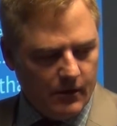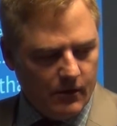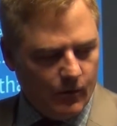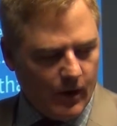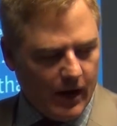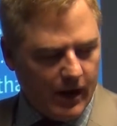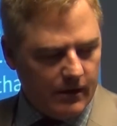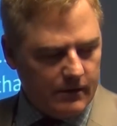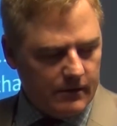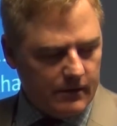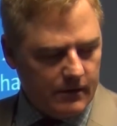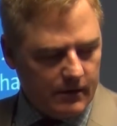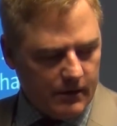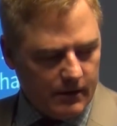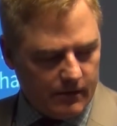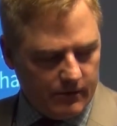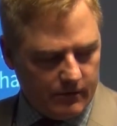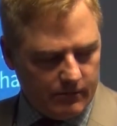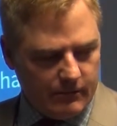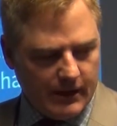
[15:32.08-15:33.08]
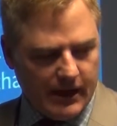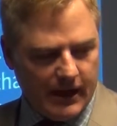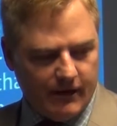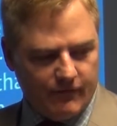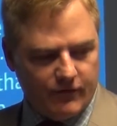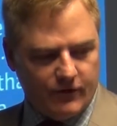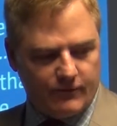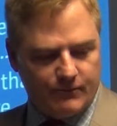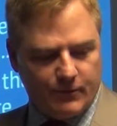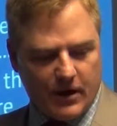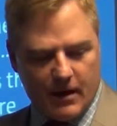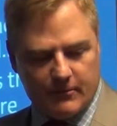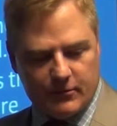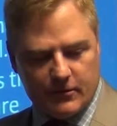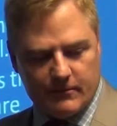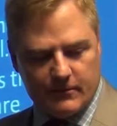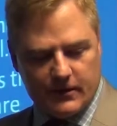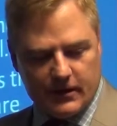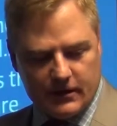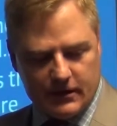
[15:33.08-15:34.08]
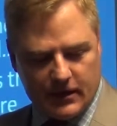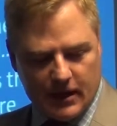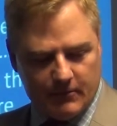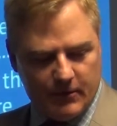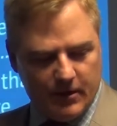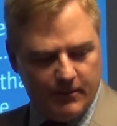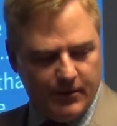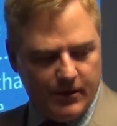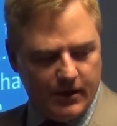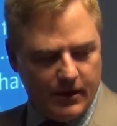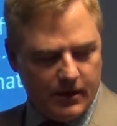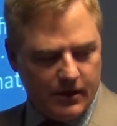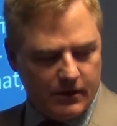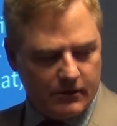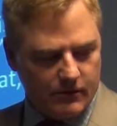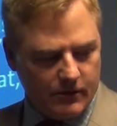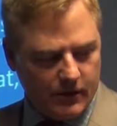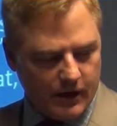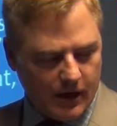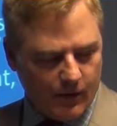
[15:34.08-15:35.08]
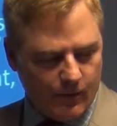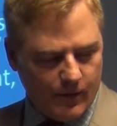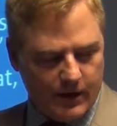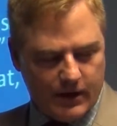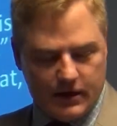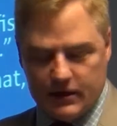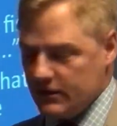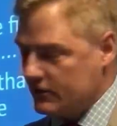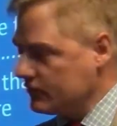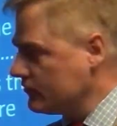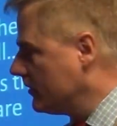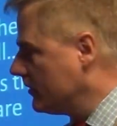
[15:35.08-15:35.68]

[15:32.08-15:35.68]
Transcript: Well, they have this problem in Namibia that I went out and